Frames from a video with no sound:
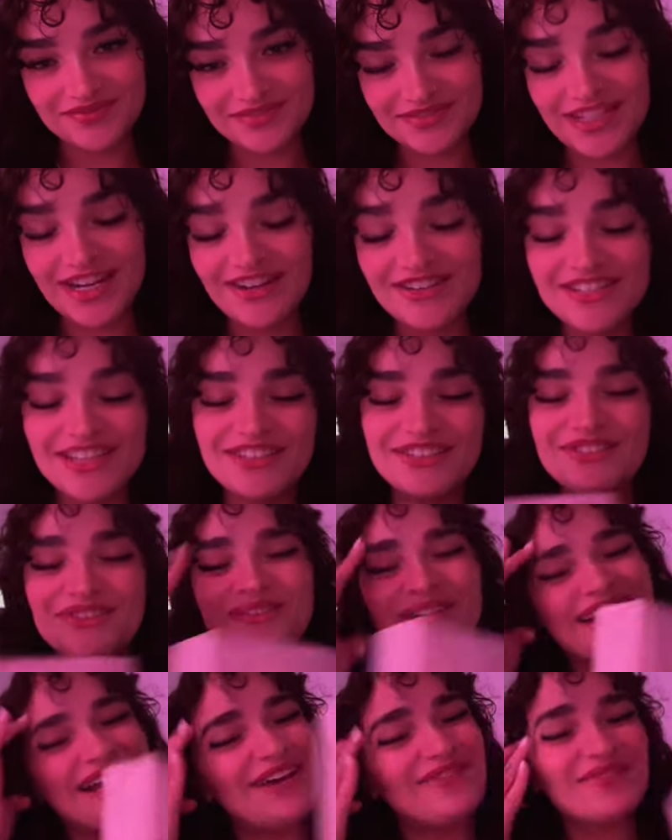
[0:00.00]
That I was like, you know
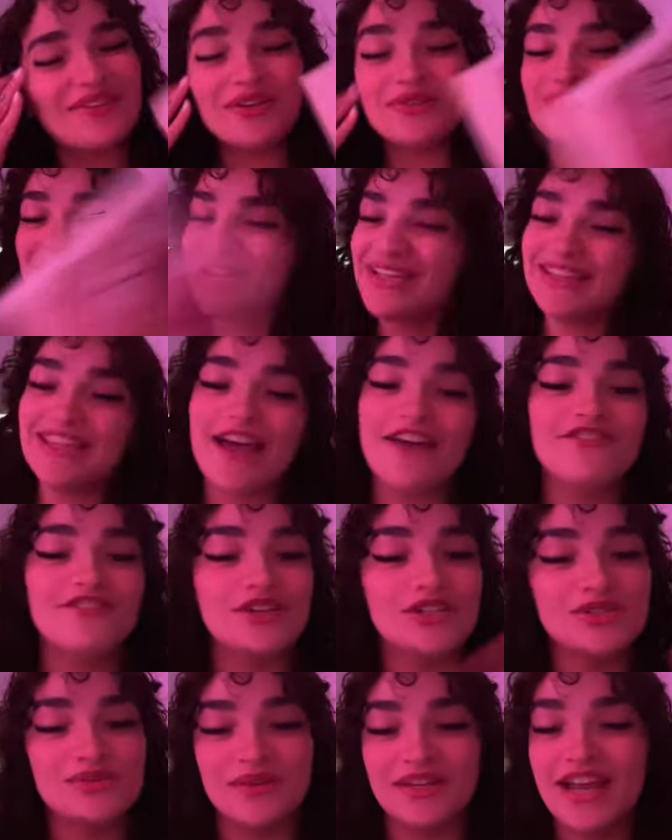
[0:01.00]
what, I'm gonna read that
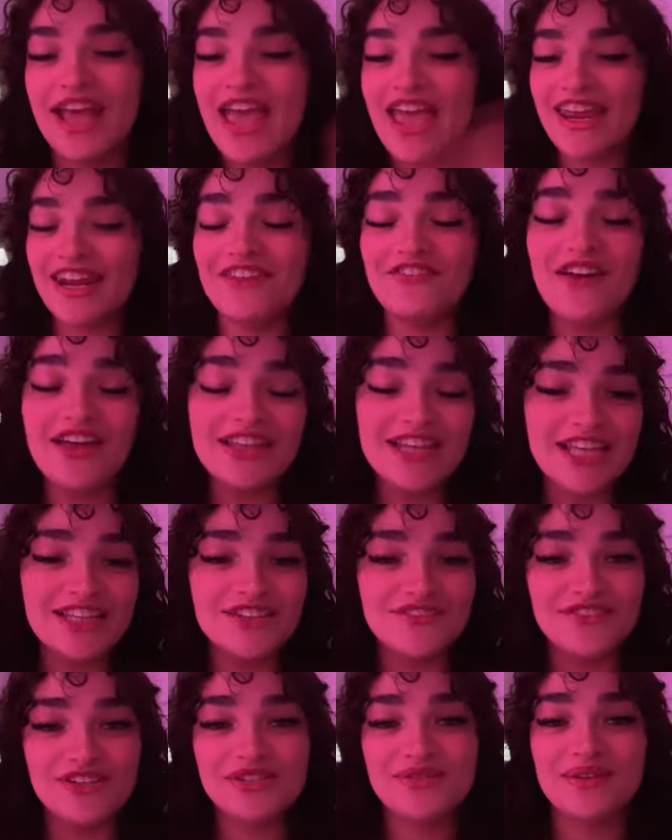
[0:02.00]
first one, and if I like the
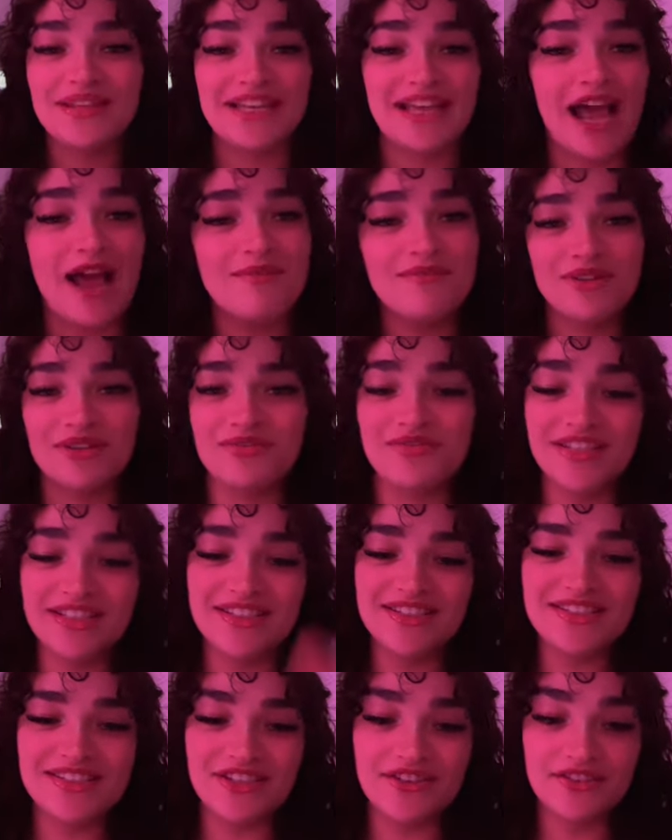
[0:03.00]
first one, like I'm gonna read
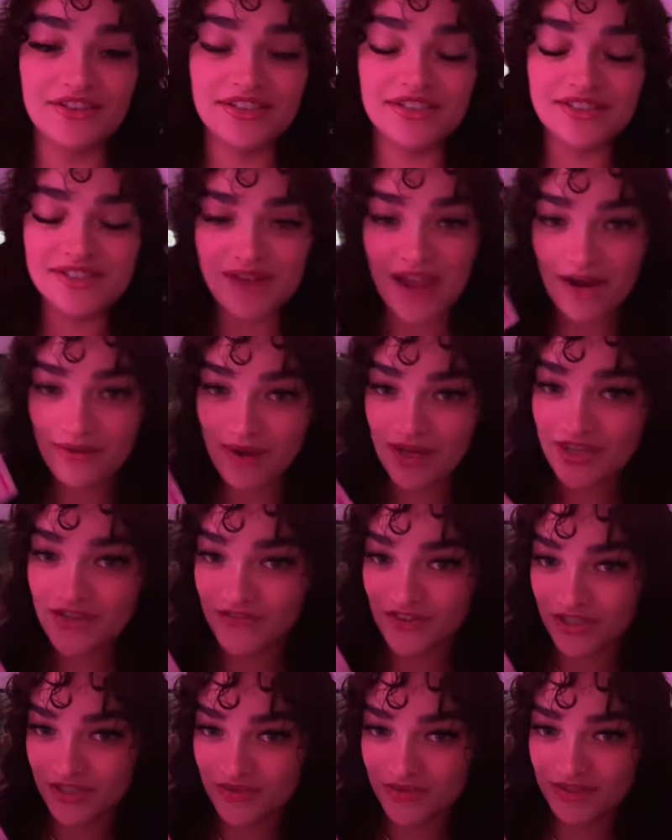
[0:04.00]
the series. I read the
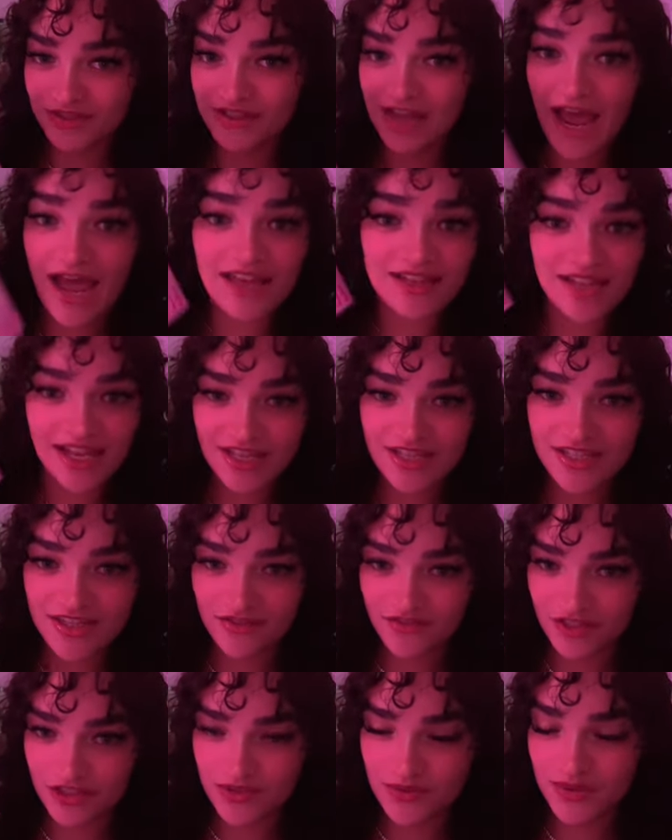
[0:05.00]
first one, I liked the
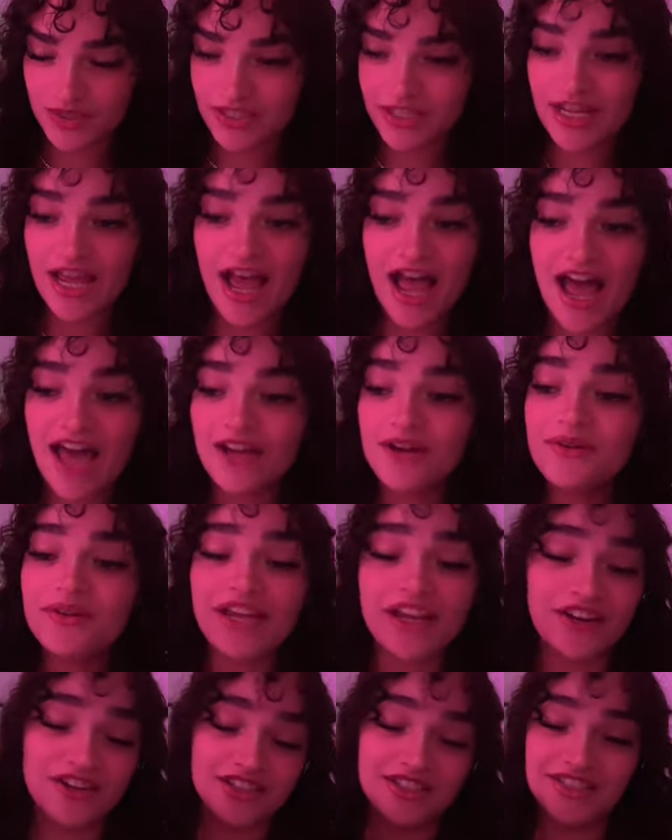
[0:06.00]
first one, I don't
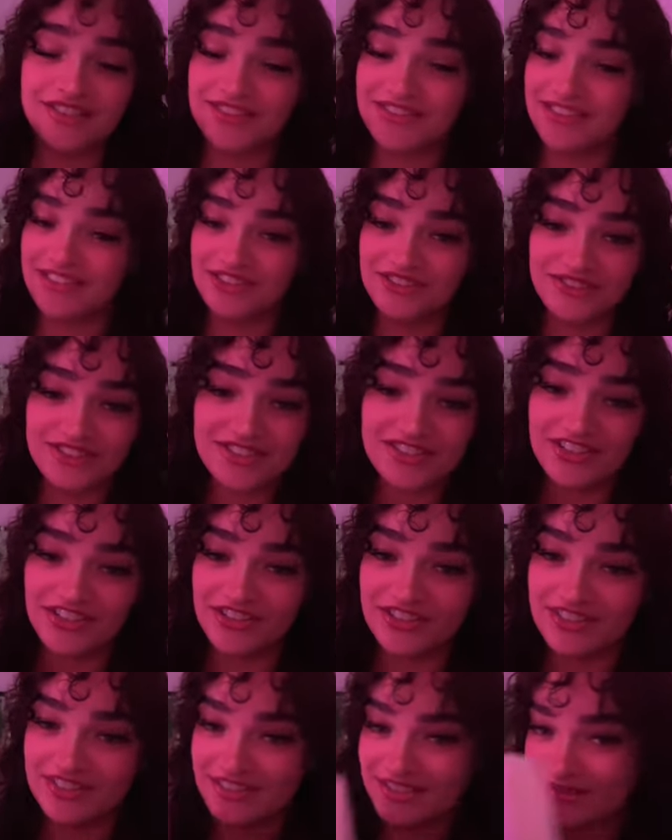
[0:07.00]
care to continue the
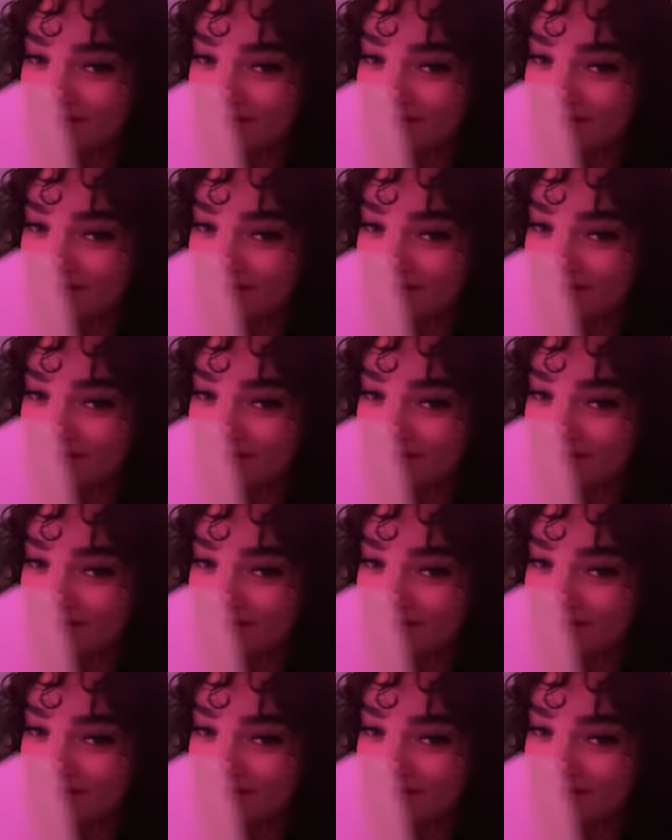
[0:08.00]
series.